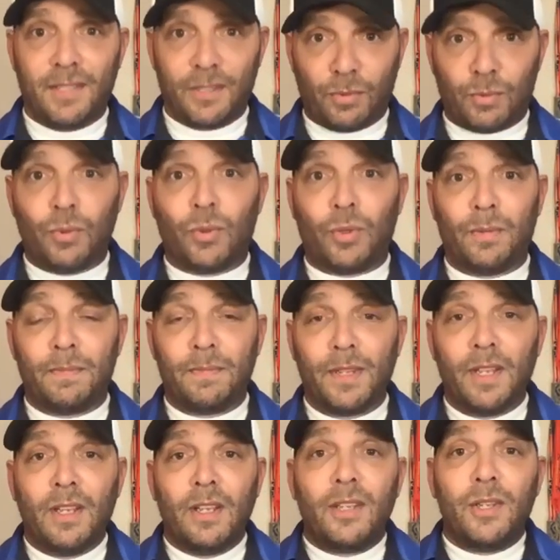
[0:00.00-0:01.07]
rule.
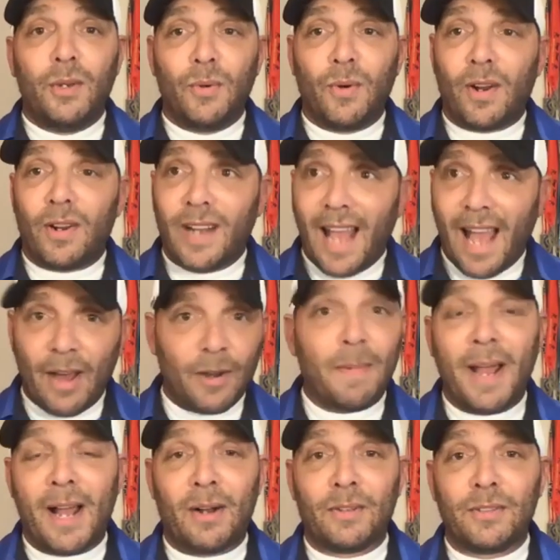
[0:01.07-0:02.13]
You are out of
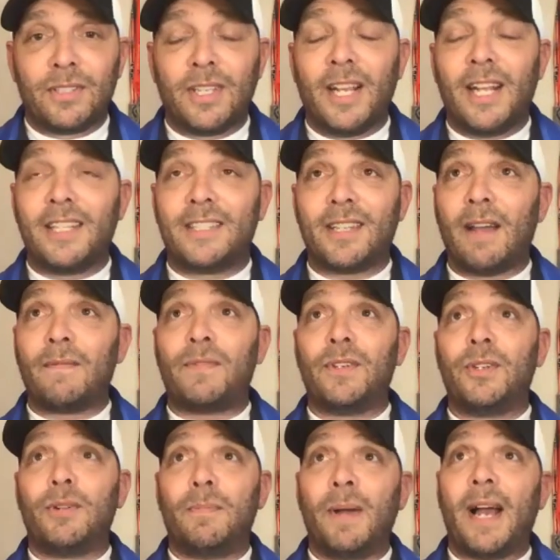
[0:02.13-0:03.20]
bounds. It's time for
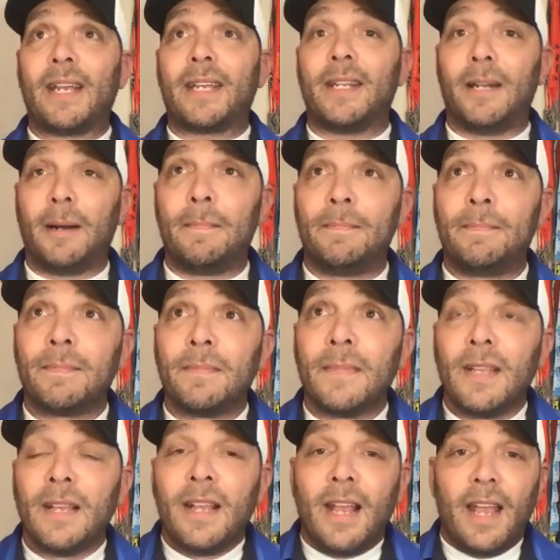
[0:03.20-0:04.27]
you to pack it up.
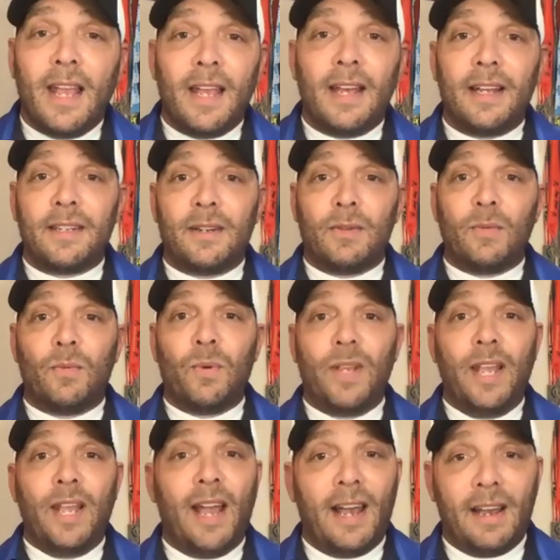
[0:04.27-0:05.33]
And
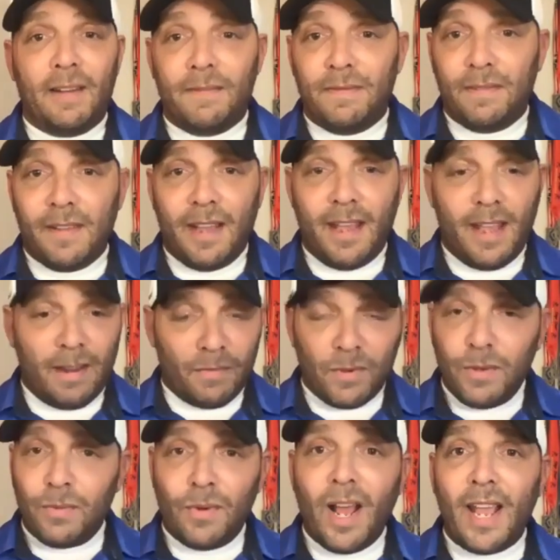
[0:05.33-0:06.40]
we have
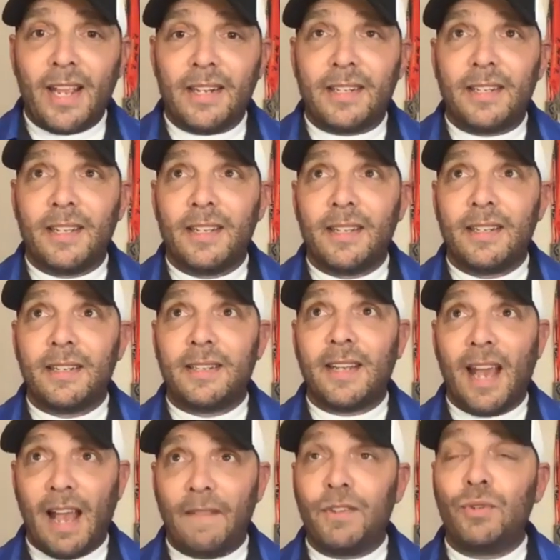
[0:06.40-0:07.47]
every right to
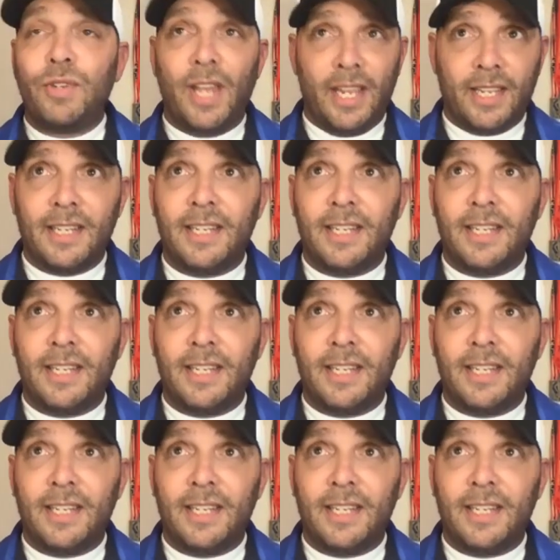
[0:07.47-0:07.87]
have you take a